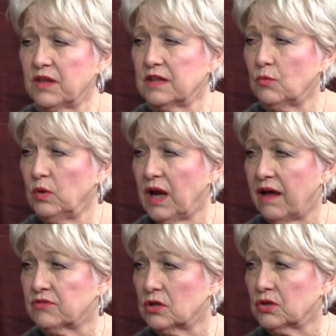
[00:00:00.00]
that we'd
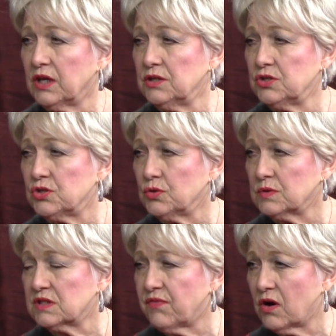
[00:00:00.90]
have to look into
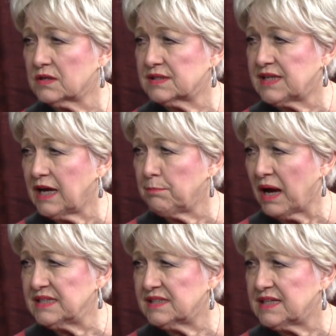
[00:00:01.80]
as far as state
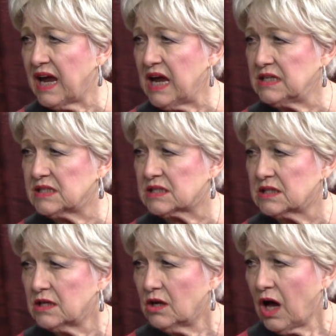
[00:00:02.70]
by state.
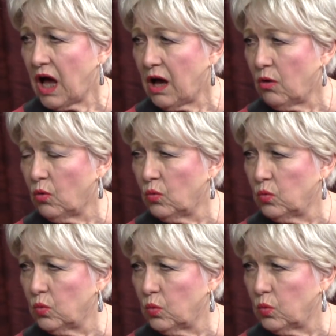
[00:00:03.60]

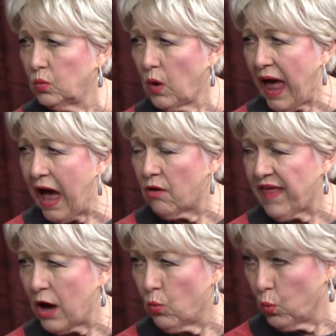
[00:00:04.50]
How
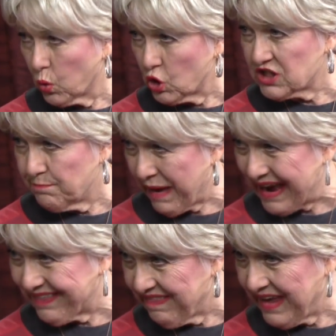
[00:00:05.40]
that worked
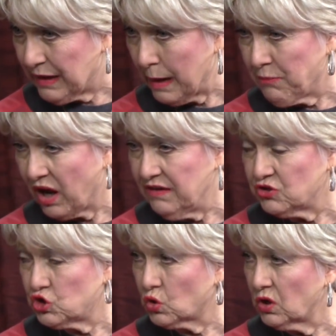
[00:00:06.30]
back then, I'm not even sure.